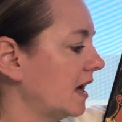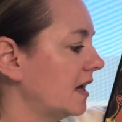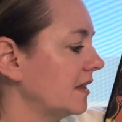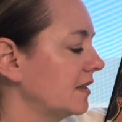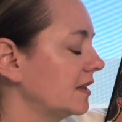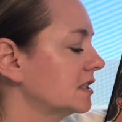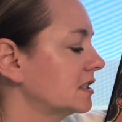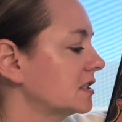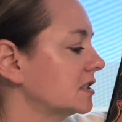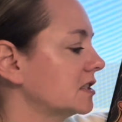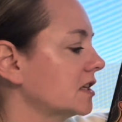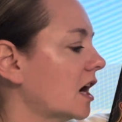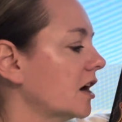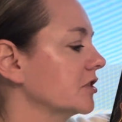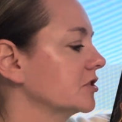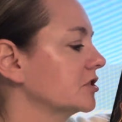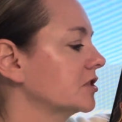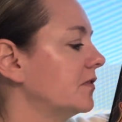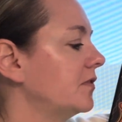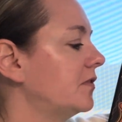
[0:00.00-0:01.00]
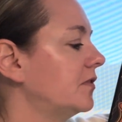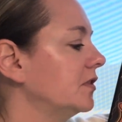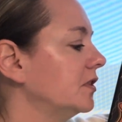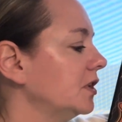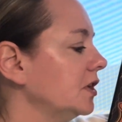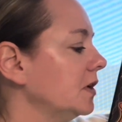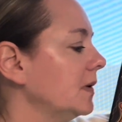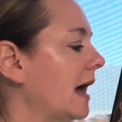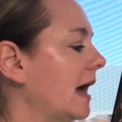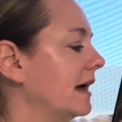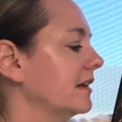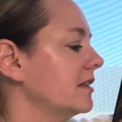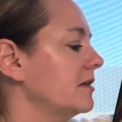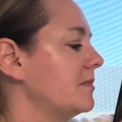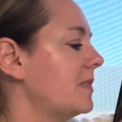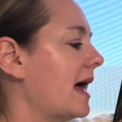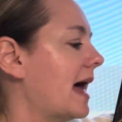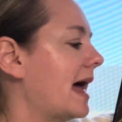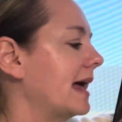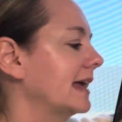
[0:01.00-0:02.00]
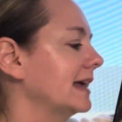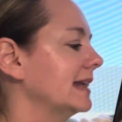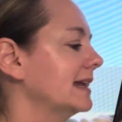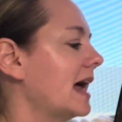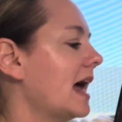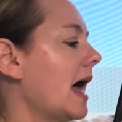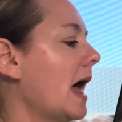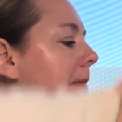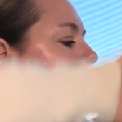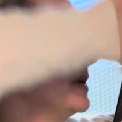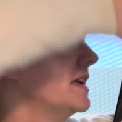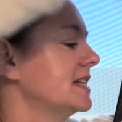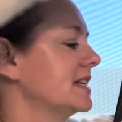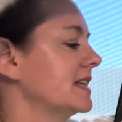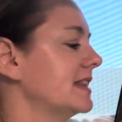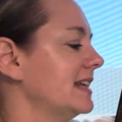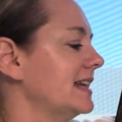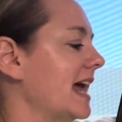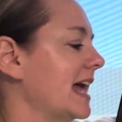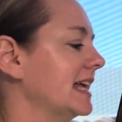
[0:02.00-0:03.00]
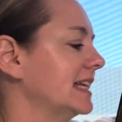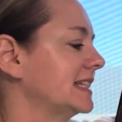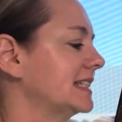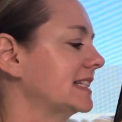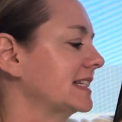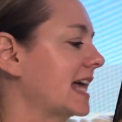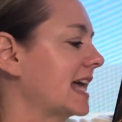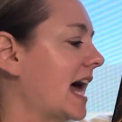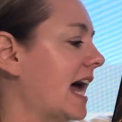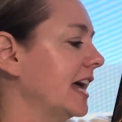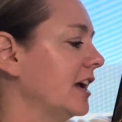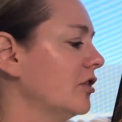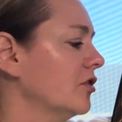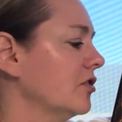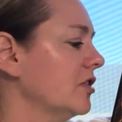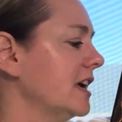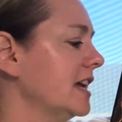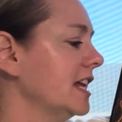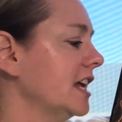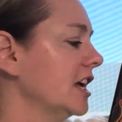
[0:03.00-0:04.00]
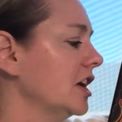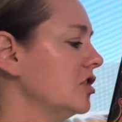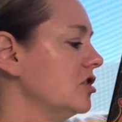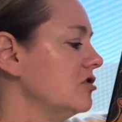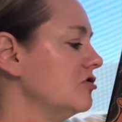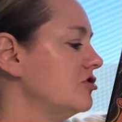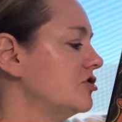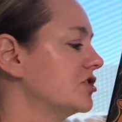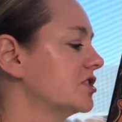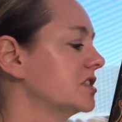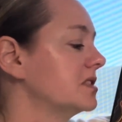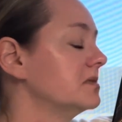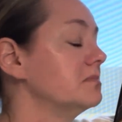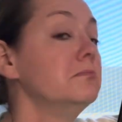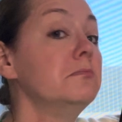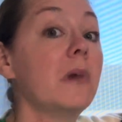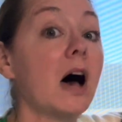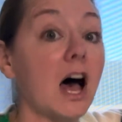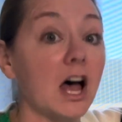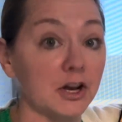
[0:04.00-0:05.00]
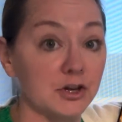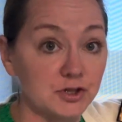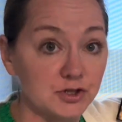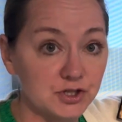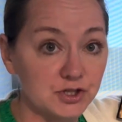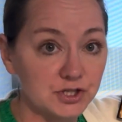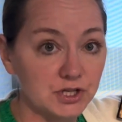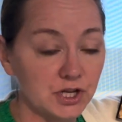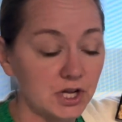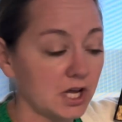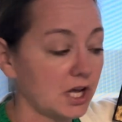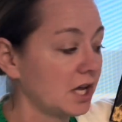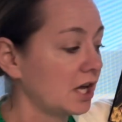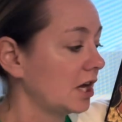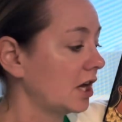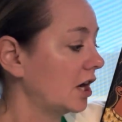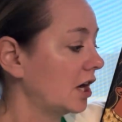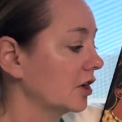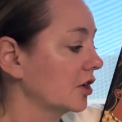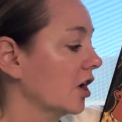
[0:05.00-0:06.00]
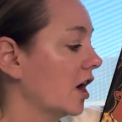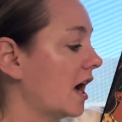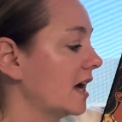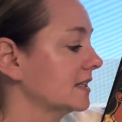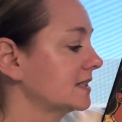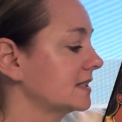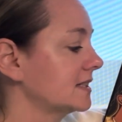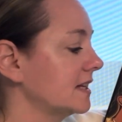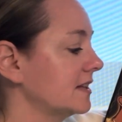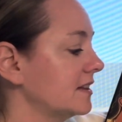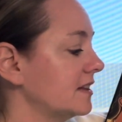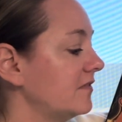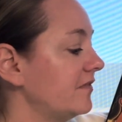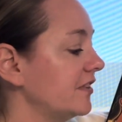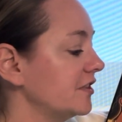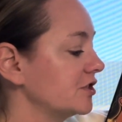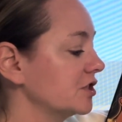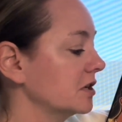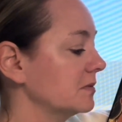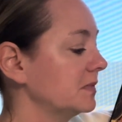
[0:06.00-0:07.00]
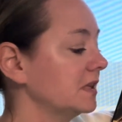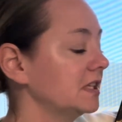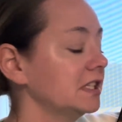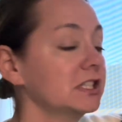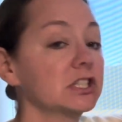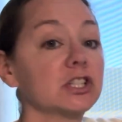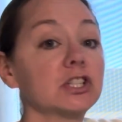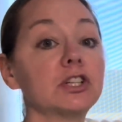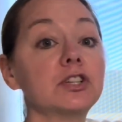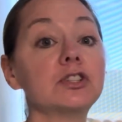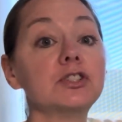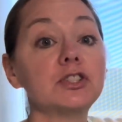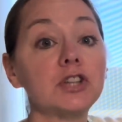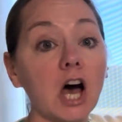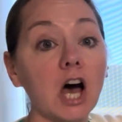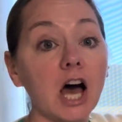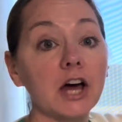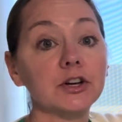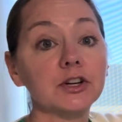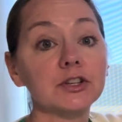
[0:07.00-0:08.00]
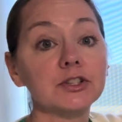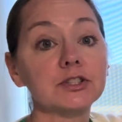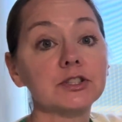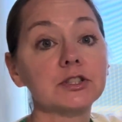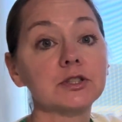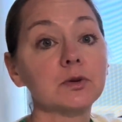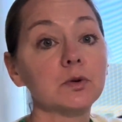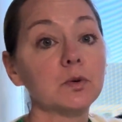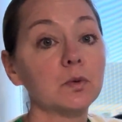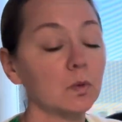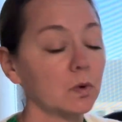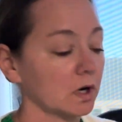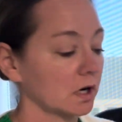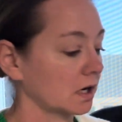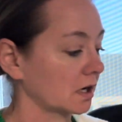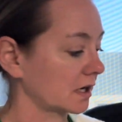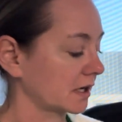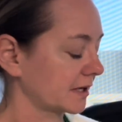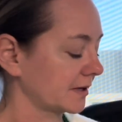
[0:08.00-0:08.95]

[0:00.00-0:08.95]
The stars flew out of the bag and up into the night sky, creating a huge smudge across the fisherman's daughter's work.